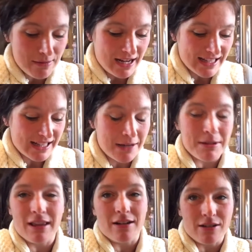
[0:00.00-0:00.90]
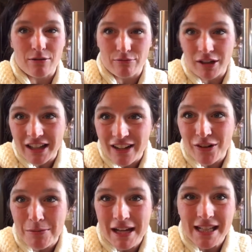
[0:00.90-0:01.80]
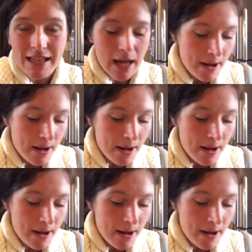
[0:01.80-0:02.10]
because it seems like there's a real need for bees,